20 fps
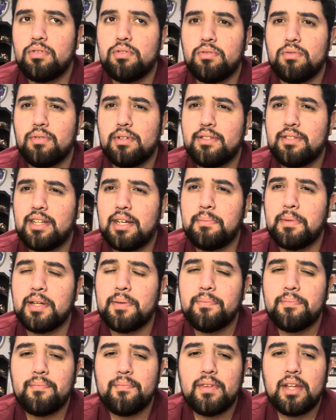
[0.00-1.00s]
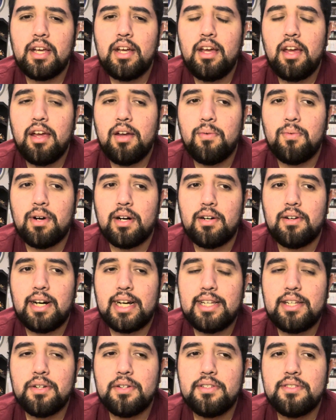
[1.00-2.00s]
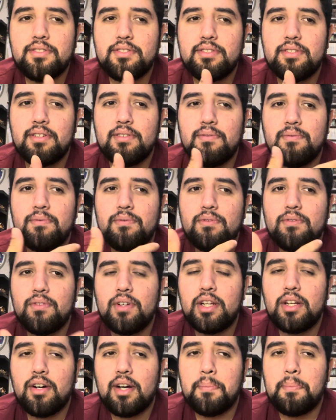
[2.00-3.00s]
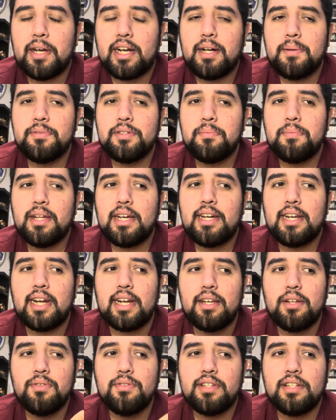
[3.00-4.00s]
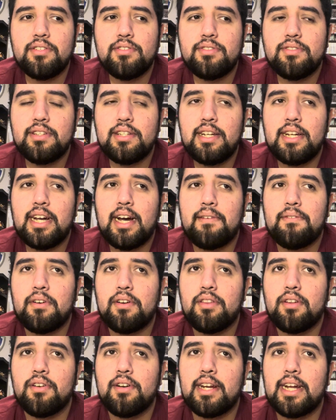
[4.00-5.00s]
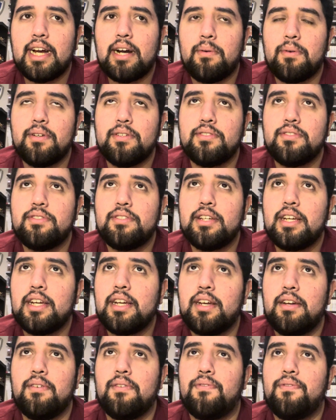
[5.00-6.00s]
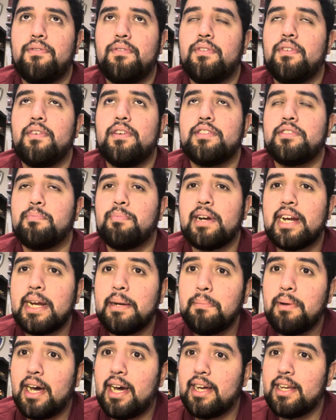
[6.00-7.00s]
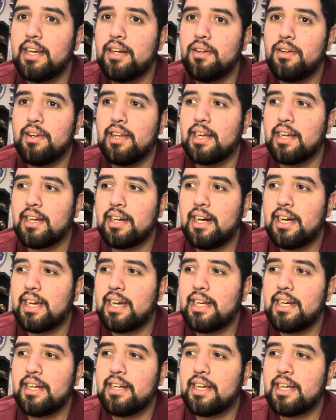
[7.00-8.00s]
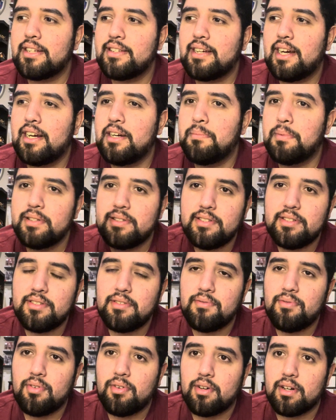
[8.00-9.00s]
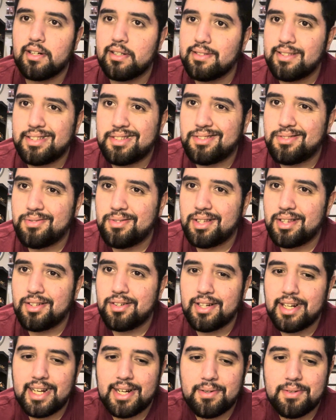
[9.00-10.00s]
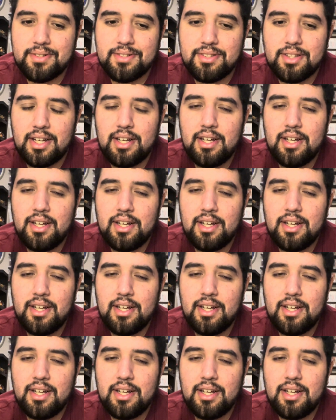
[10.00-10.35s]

What does that mean? Well, I noticed, you know, I pick up something and I lose interest in it after 30 hours. If it's Breaking Bad, you know, like, I kind of get tired by season 4, because that's, what, 30 hours?